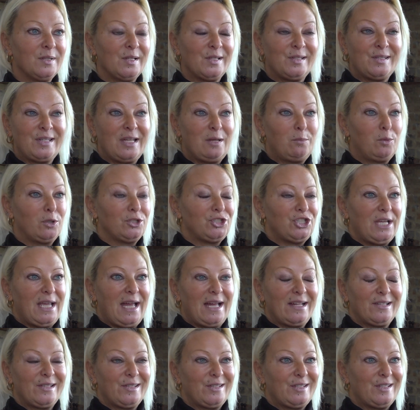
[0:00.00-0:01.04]
see what she
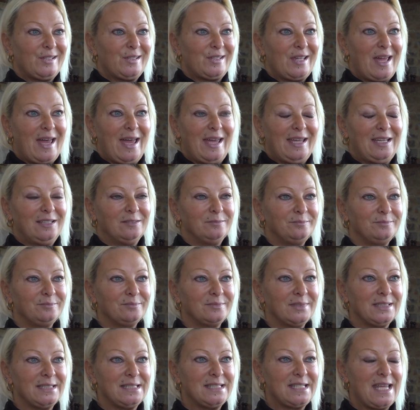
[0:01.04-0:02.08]
has to say
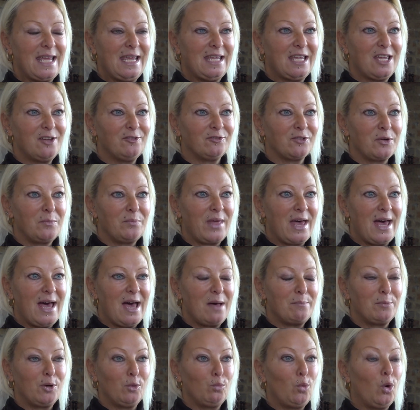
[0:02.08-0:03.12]
and take it from
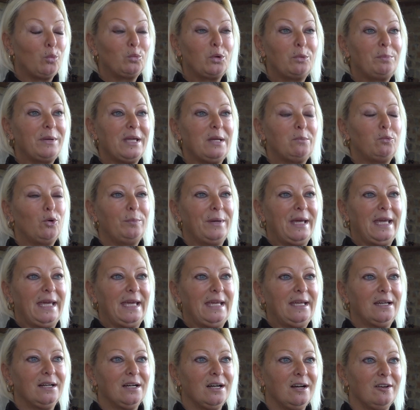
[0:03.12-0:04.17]
there. But what will be, will
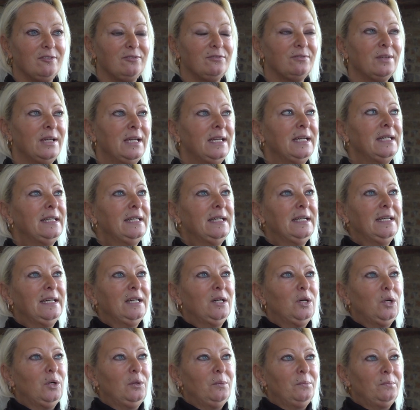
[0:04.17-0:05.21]
be.
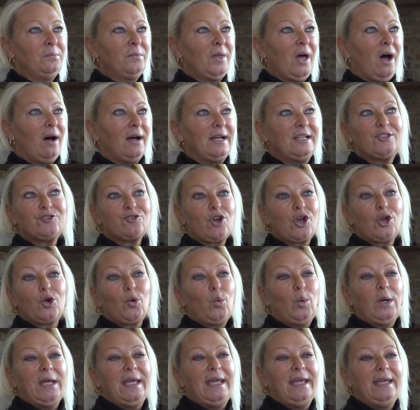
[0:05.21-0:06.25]
We
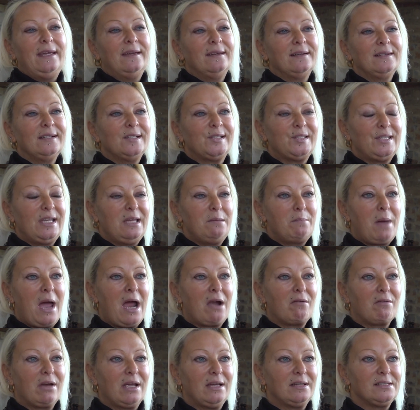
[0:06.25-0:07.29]
as Team
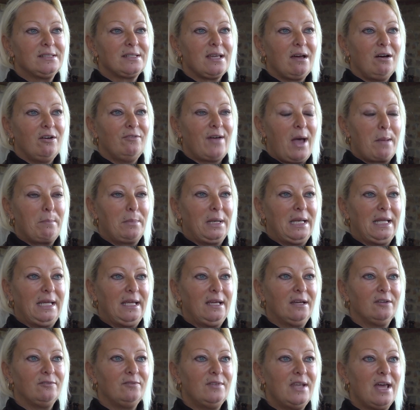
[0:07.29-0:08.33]
Harry and our
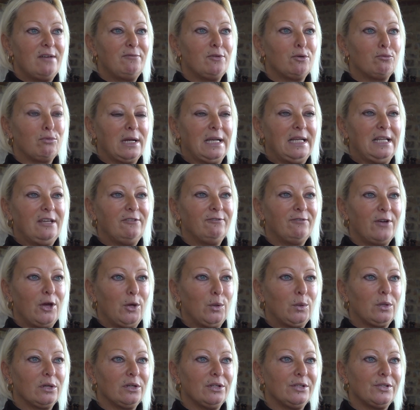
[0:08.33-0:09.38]
family have never really
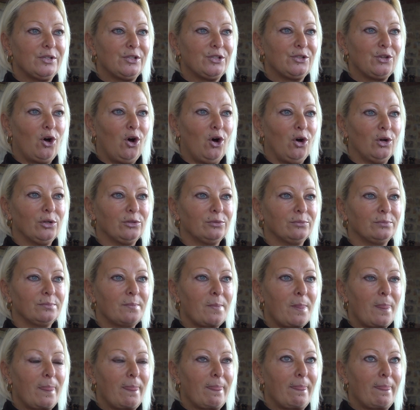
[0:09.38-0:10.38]
focused on